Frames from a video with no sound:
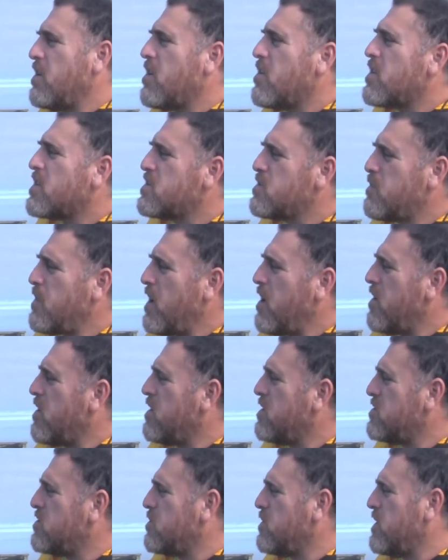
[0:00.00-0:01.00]
your
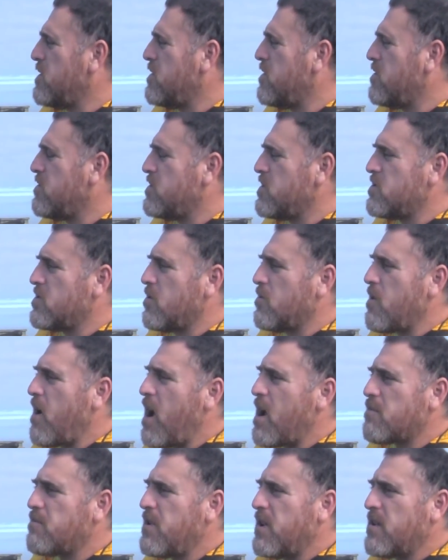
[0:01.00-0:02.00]
experience, whether you're just a
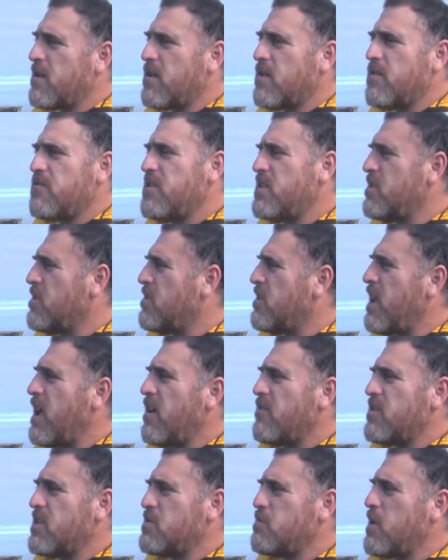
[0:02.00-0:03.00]
rock picker, if you don't
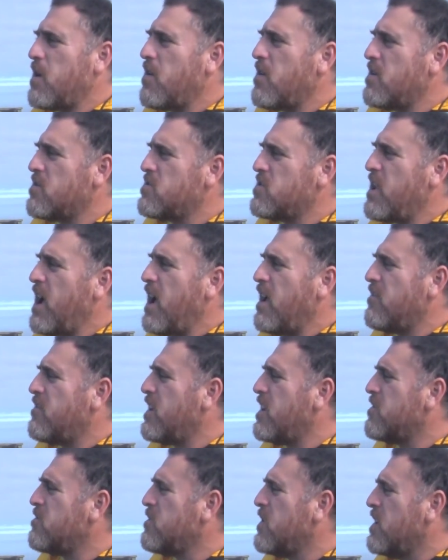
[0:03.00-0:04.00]
have experience
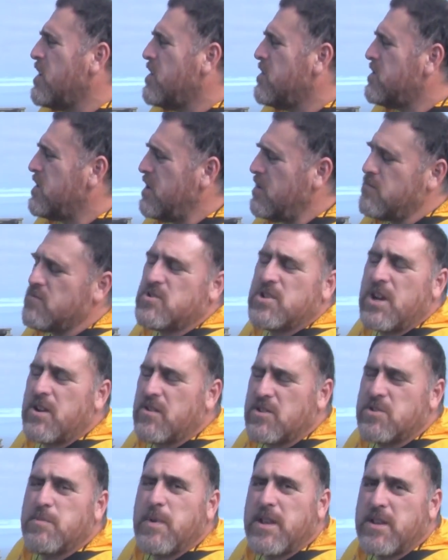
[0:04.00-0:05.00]
diving, then
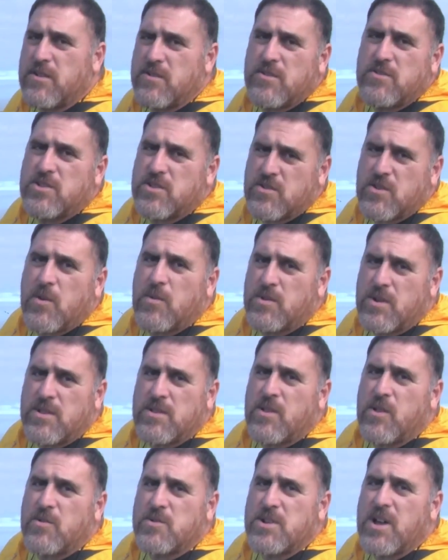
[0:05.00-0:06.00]
generally speaking, you're just going
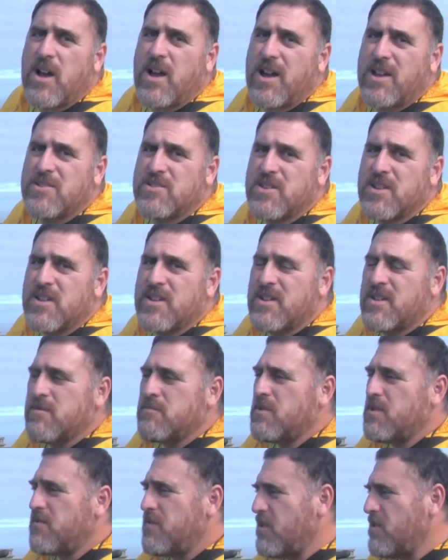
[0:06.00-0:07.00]
on low tides.
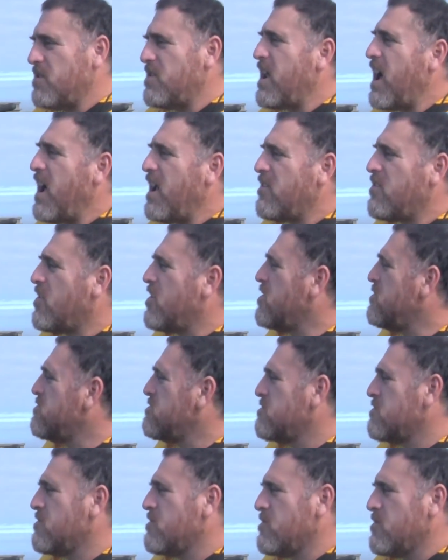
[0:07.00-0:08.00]
But if you're a diver,
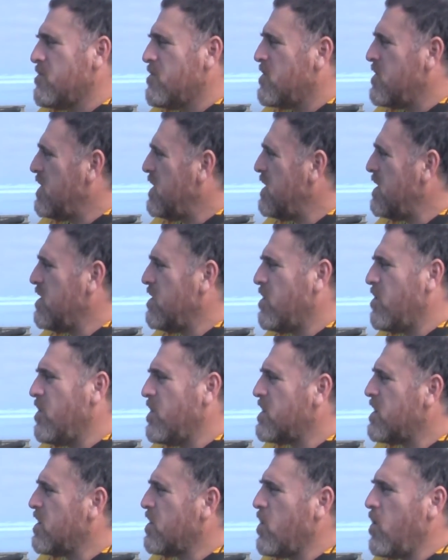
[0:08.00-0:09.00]
you know, you
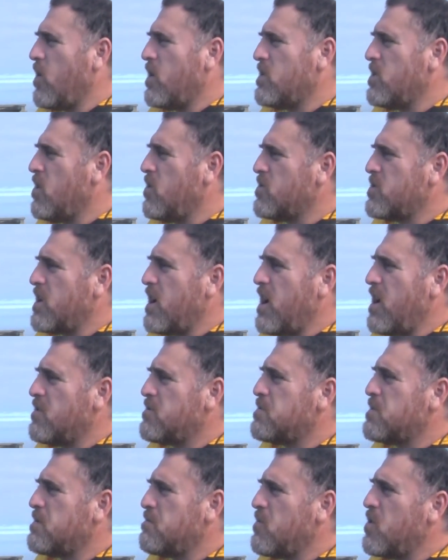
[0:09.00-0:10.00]
can go on low tides,
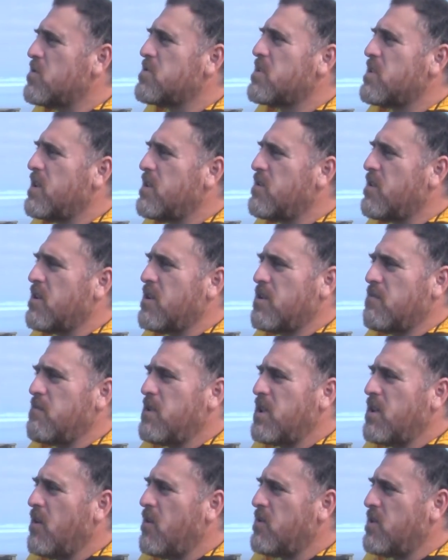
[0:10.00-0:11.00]
but mostly they're going to
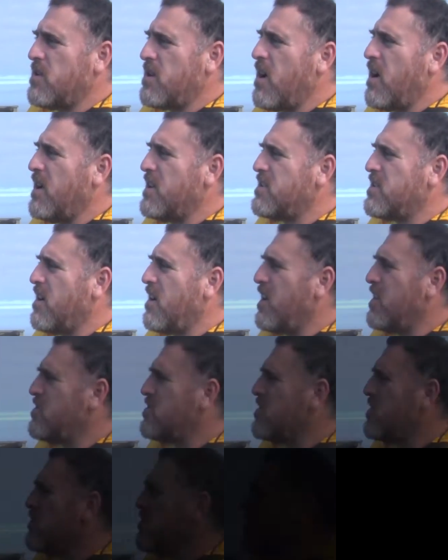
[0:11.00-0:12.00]
be going on high
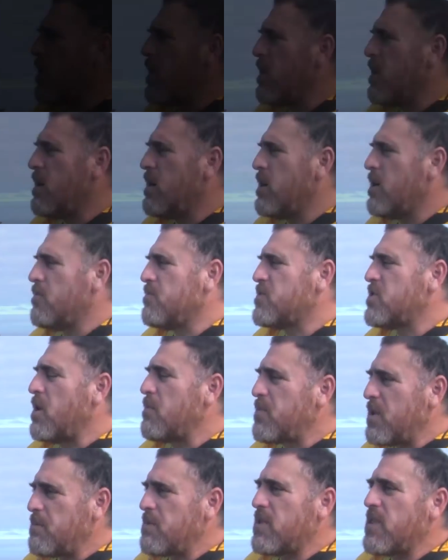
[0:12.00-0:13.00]
tides. Um, some
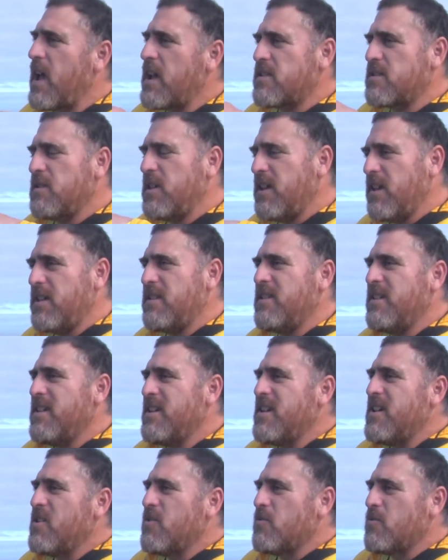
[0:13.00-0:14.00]
people like to hit
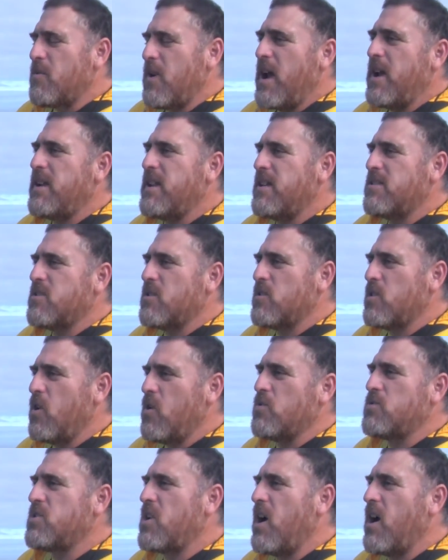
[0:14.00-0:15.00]
right at the
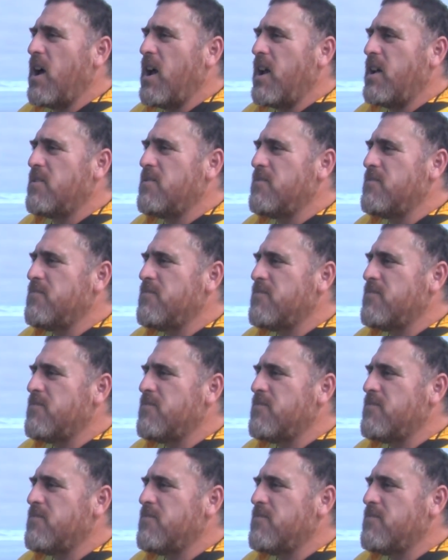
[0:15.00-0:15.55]
low tide,